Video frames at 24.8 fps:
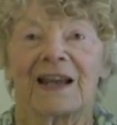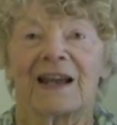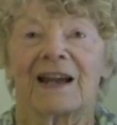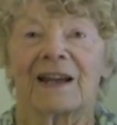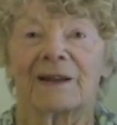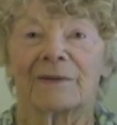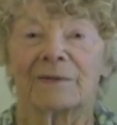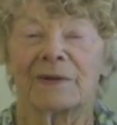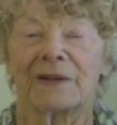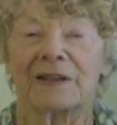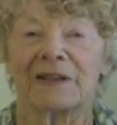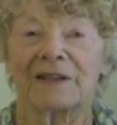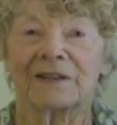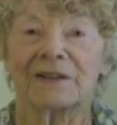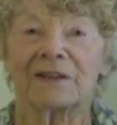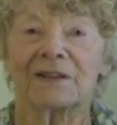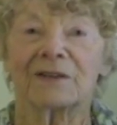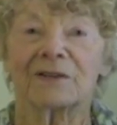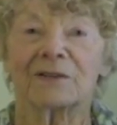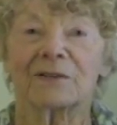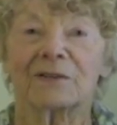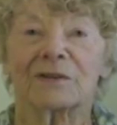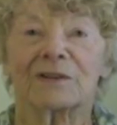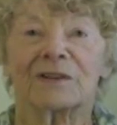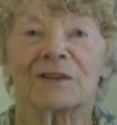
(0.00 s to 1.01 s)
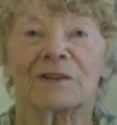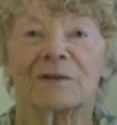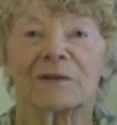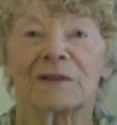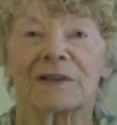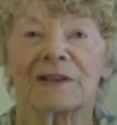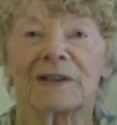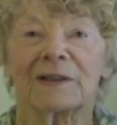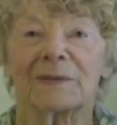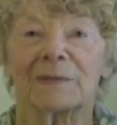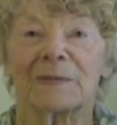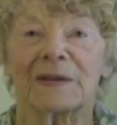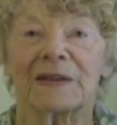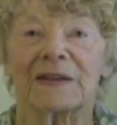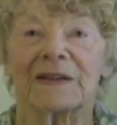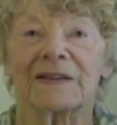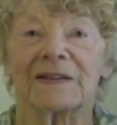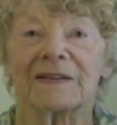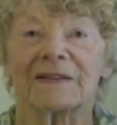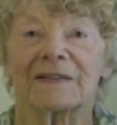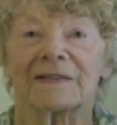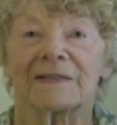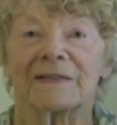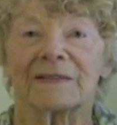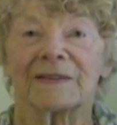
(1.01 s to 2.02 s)
I'm here to talk to you a little bit
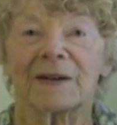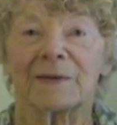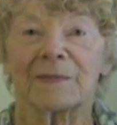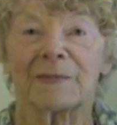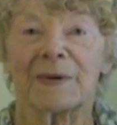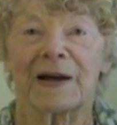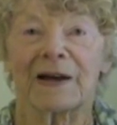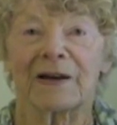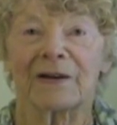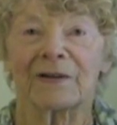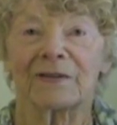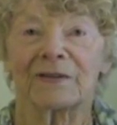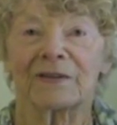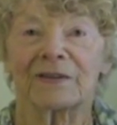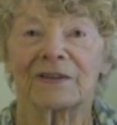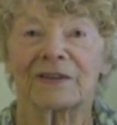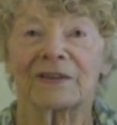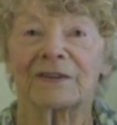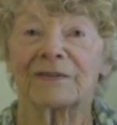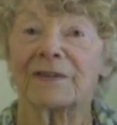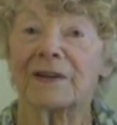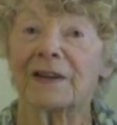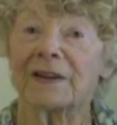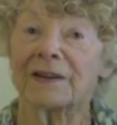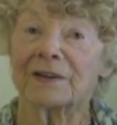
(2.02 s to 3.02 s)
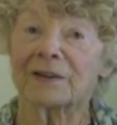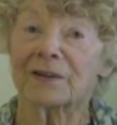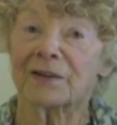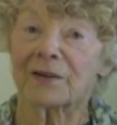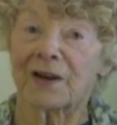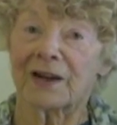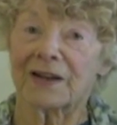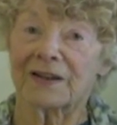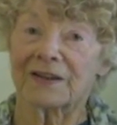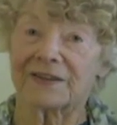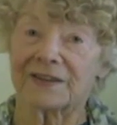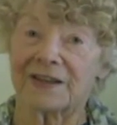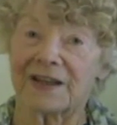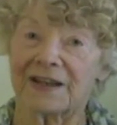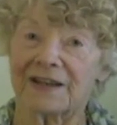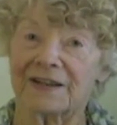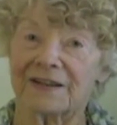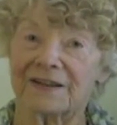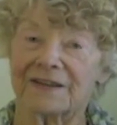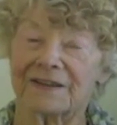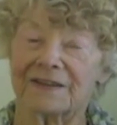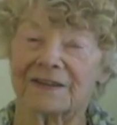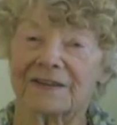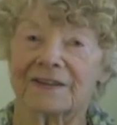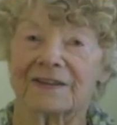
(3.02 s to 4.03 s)
about the Feldenkrais
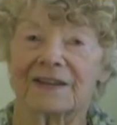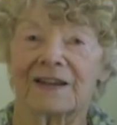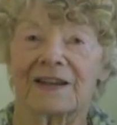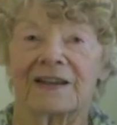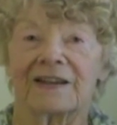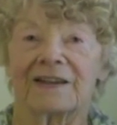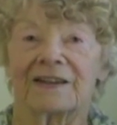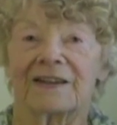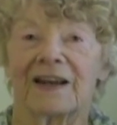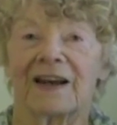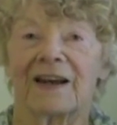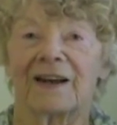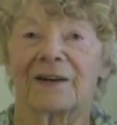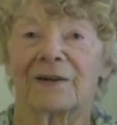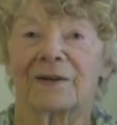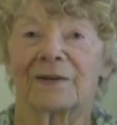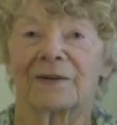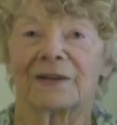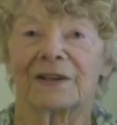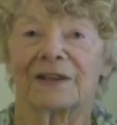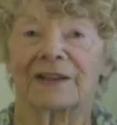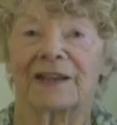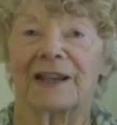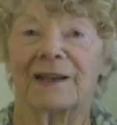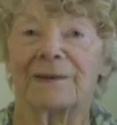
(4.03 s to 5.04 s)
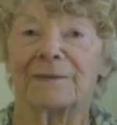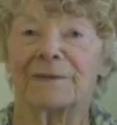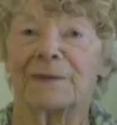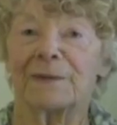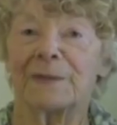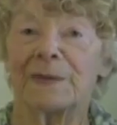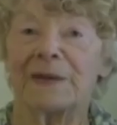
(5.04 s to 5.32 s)
dance and how it came to